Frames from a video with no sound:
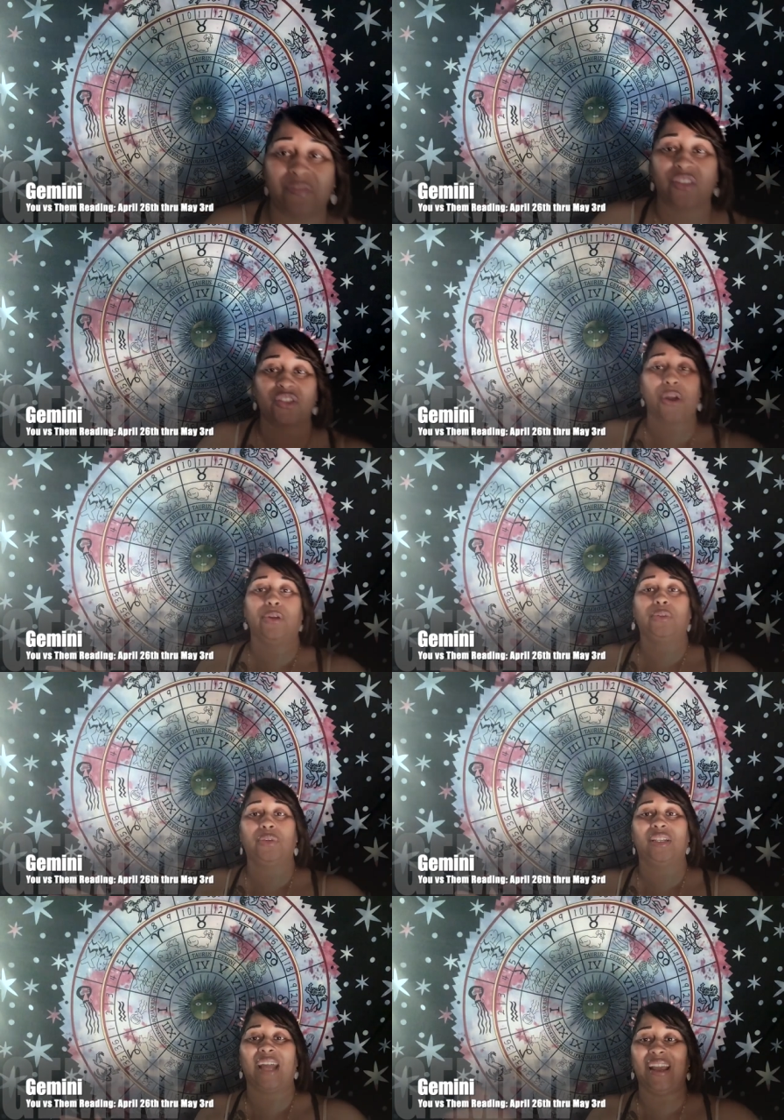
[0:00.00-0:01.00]
the 3rd through
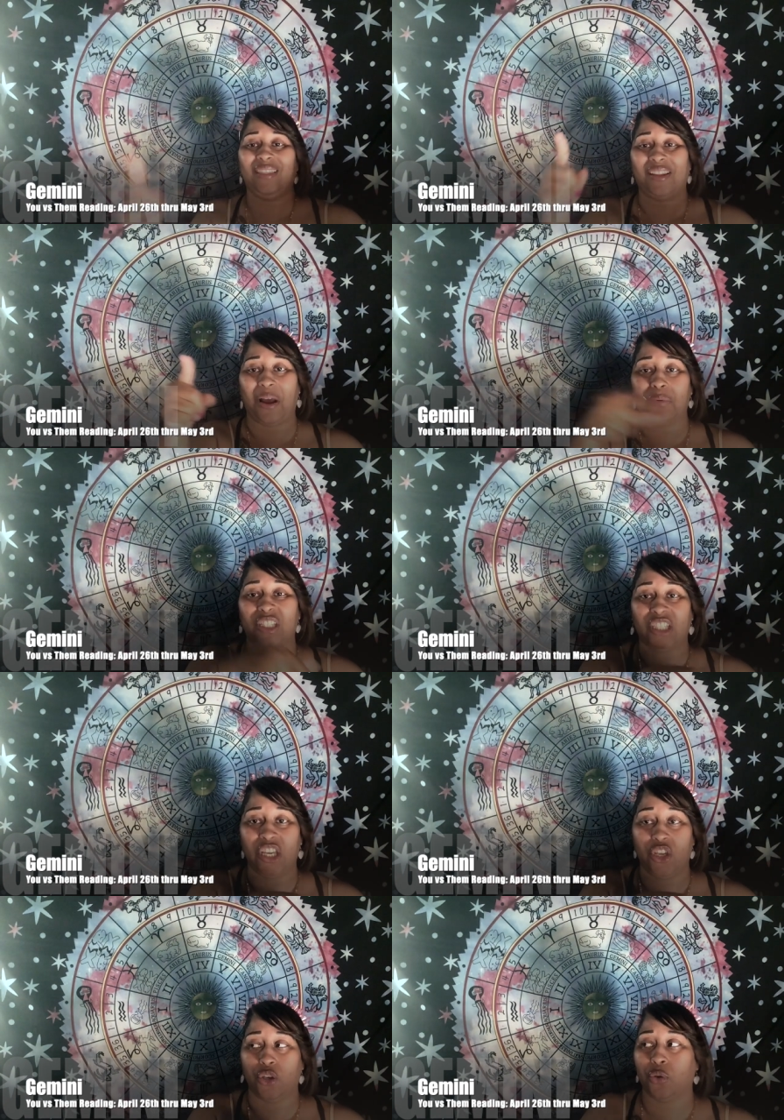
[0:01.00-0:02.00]
the ninth, and I will
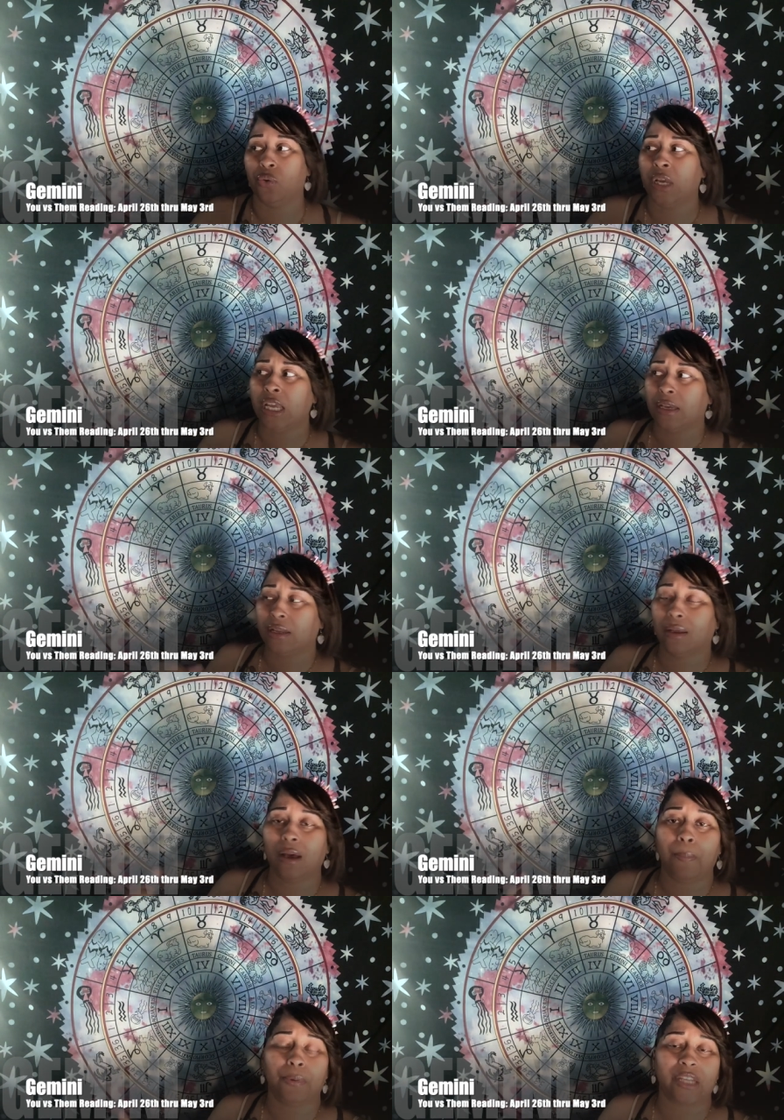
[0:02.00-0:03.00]
see you in a
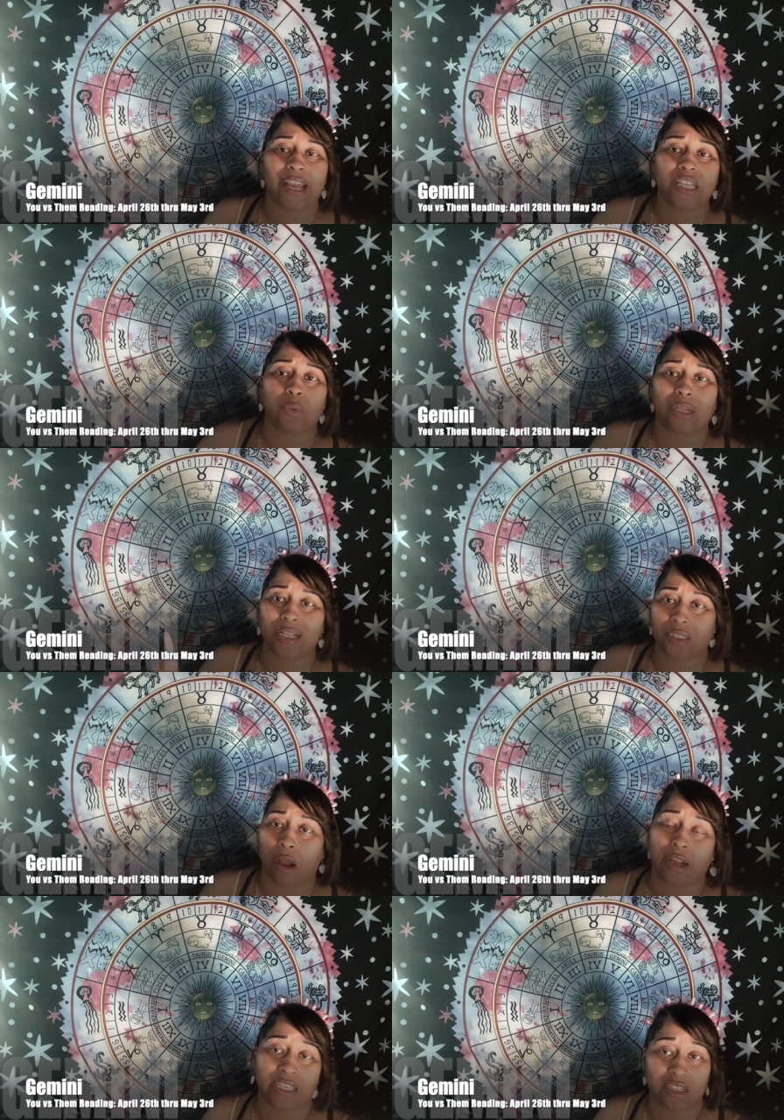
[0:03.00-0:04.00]
couple days when I
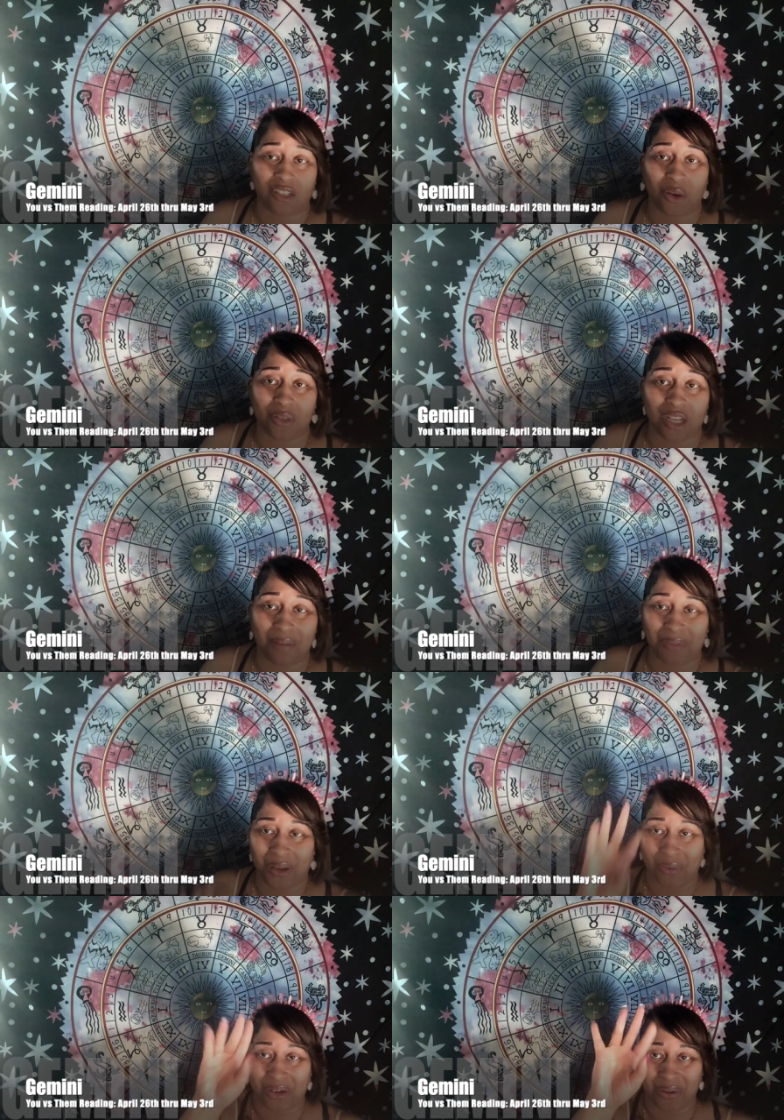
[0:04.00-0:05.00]
start getting those
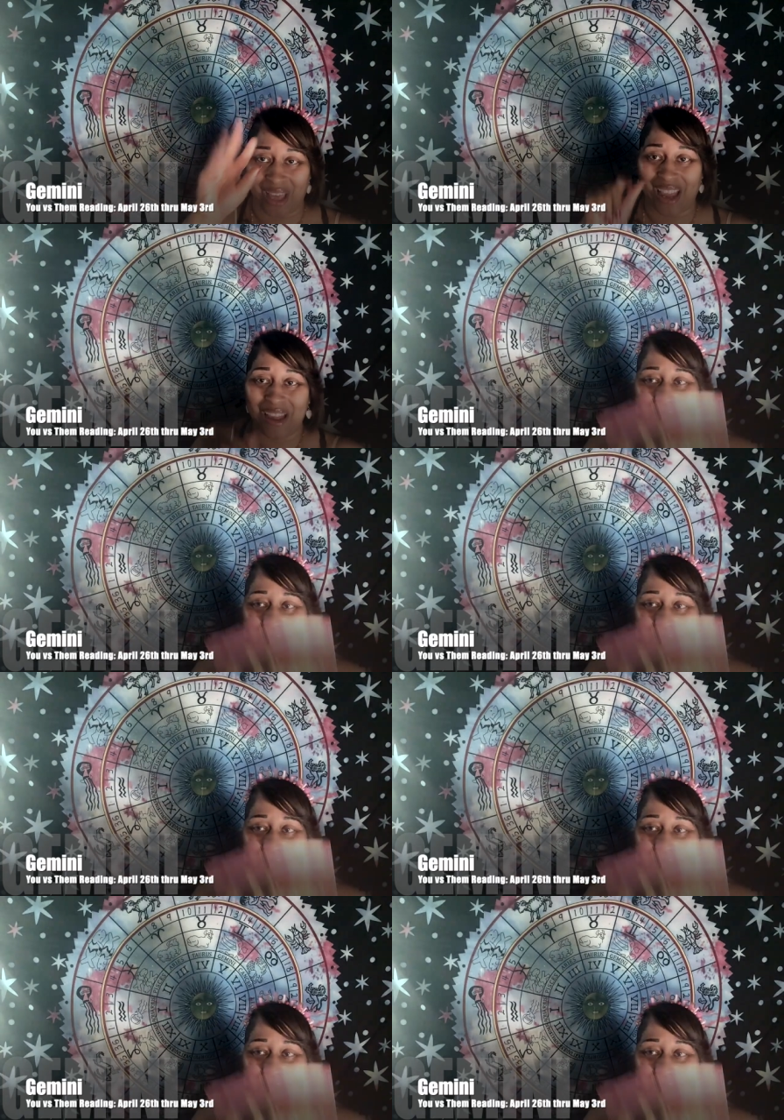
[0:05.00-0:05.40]
uploaded, okay?